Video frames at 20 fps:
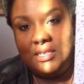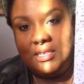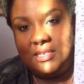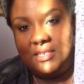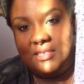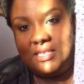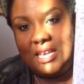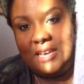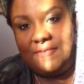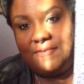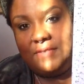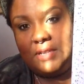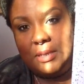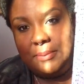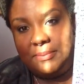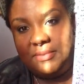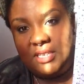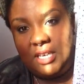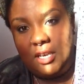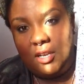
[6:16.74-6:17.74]
It's not
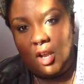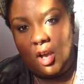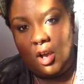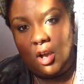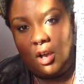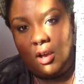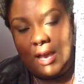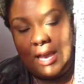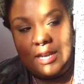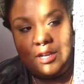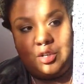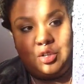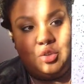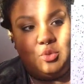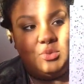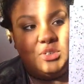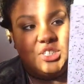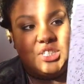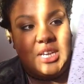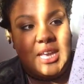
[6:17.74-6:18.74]
flimsy at all. I do
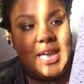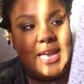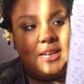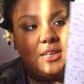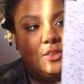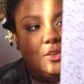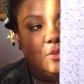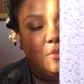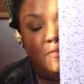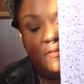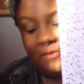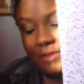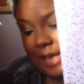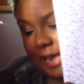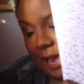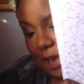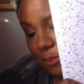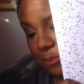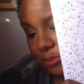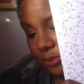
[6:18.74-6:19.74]
wish it had a little
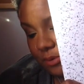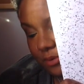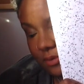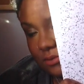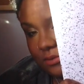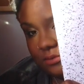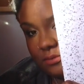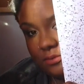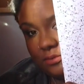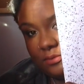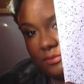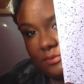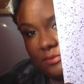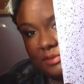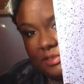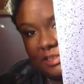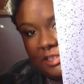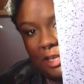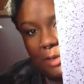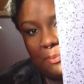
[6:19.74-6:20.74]
flap
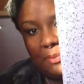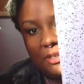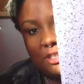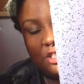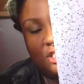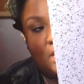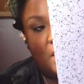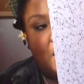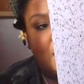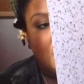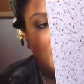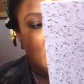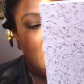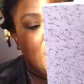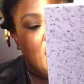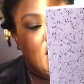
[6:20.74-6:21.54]
to keep it shut.